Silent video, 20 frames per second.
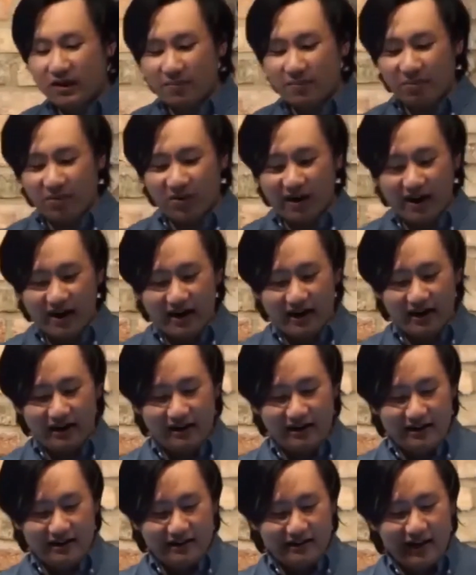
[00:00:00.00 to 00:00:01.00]
pray
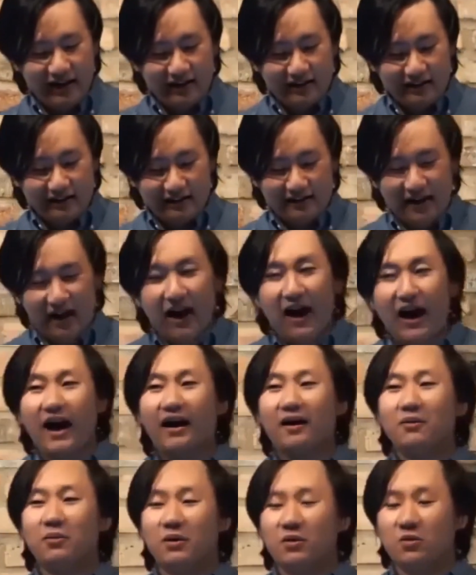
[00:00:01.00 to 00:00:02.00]
that God
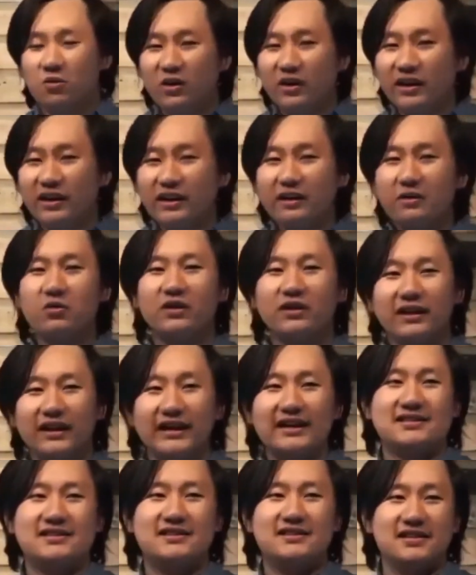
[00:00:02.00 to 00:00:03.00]
would really
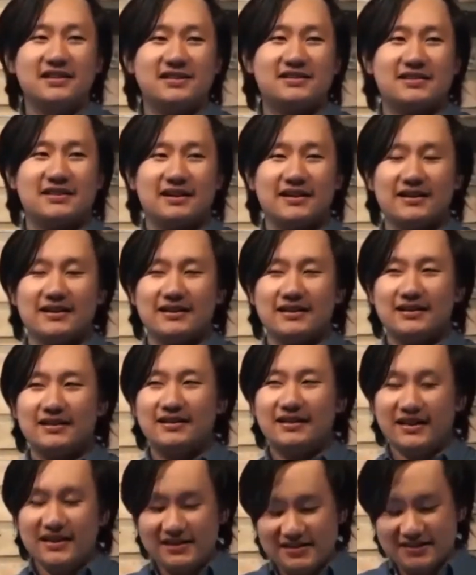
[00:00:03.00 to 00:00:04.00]
release this.
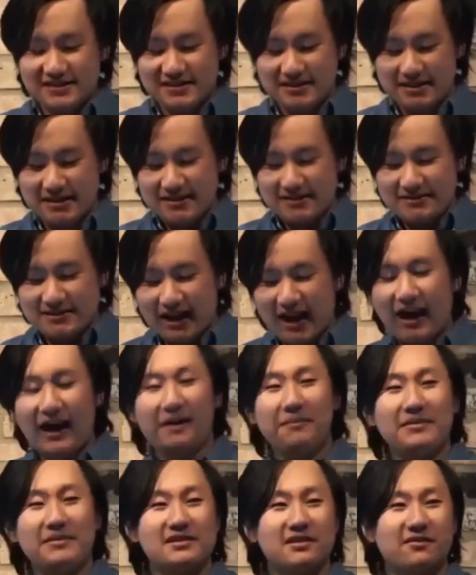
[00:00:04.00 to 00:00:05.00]
This
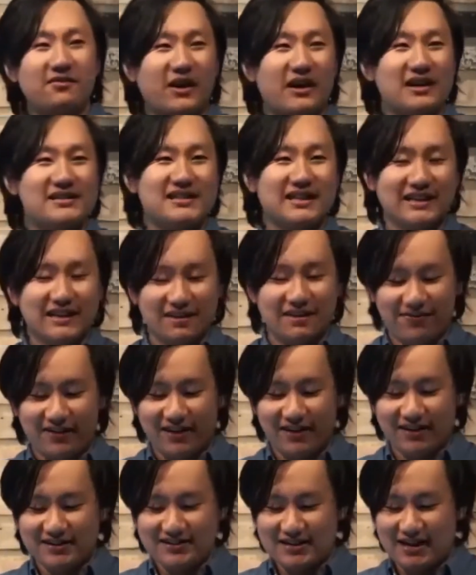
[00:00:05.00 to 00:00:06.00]
time is a very
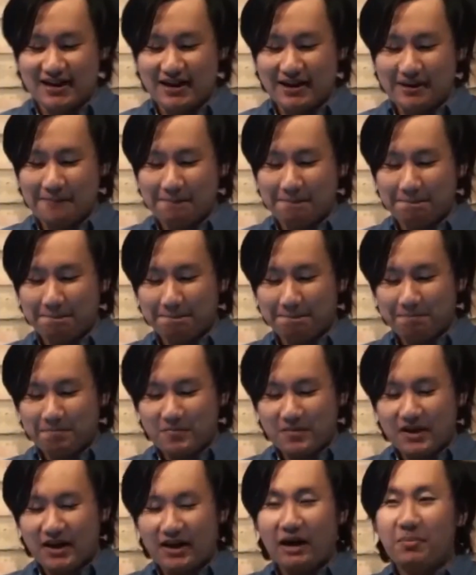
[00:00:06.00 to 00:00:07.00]
significant time.
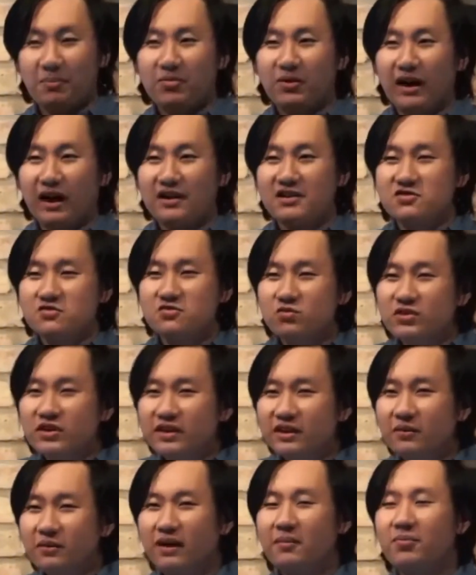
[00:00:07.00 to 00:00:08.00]
And I just really
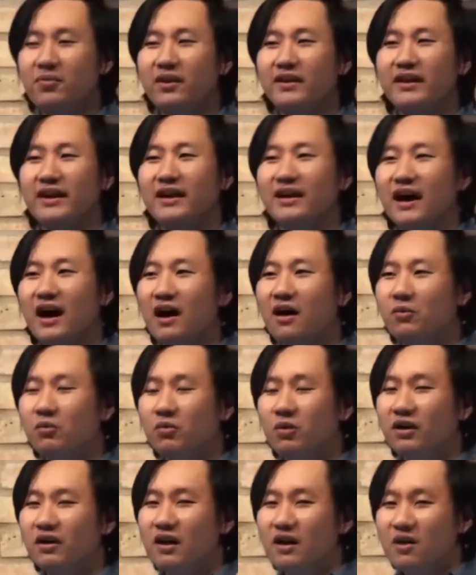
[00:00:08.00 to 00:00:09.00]
want to pray that God
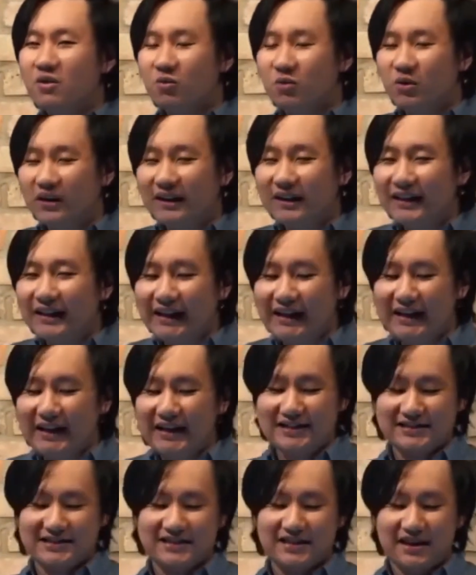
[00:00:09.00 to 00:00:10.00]
would
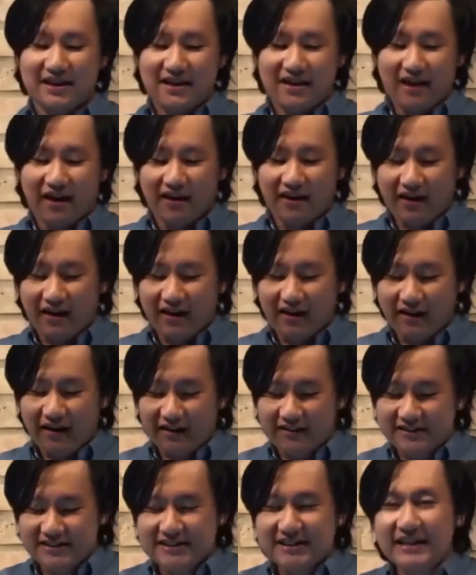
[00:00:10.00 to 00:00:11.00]
release a
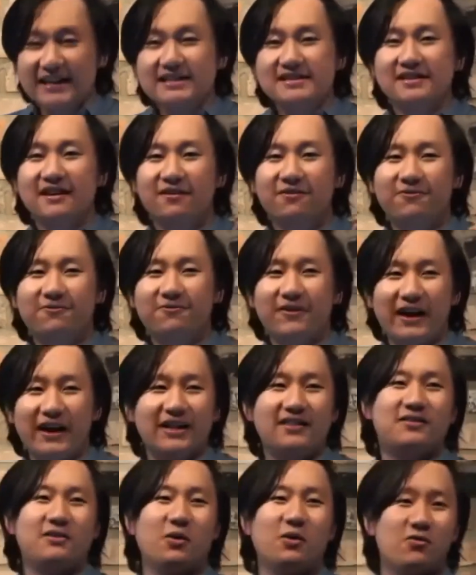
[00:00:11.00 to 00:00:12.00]
season of
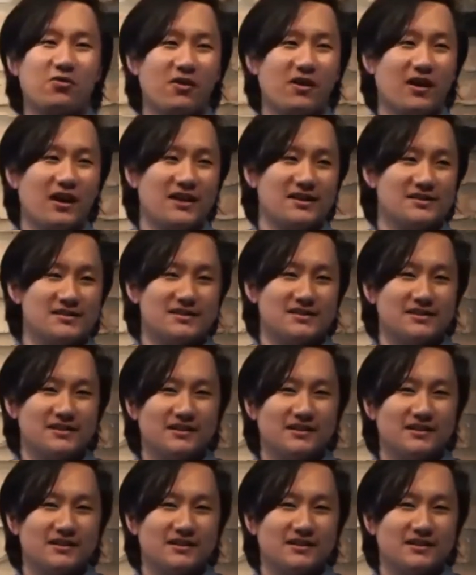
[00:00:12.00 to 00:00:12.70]
faith over us,